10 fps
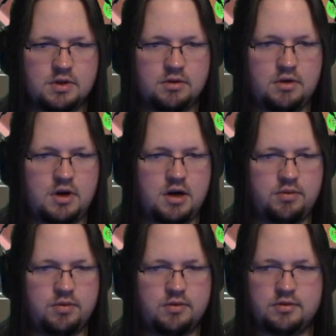Woo!
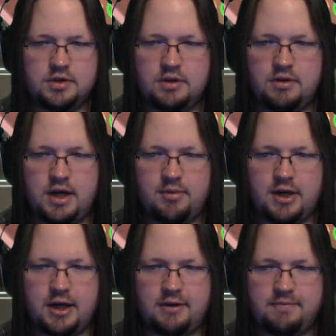No way,
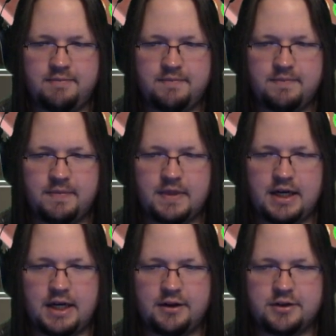man.
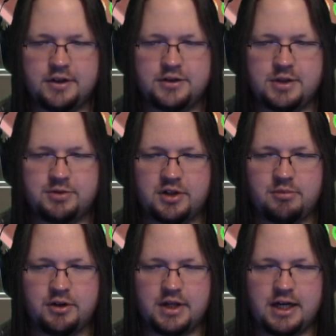Nah, their ship's gonna
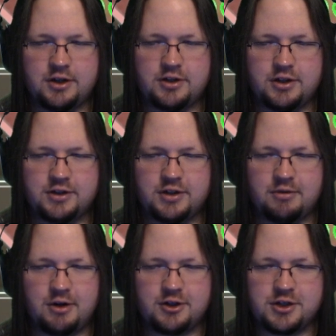burn down. I should have just
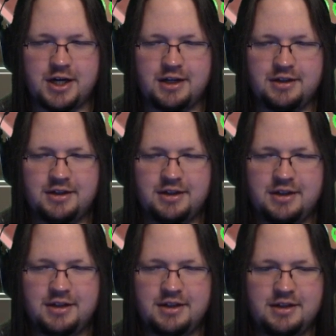done one shot.
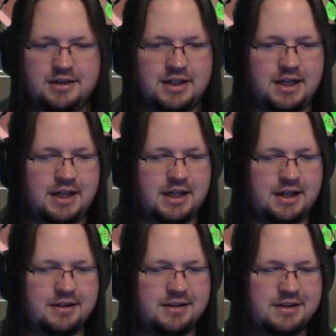
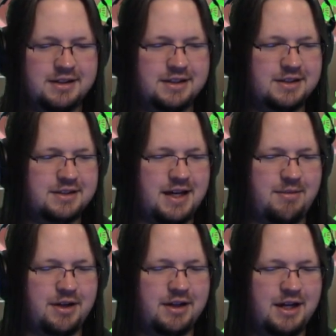Ah! Damn it.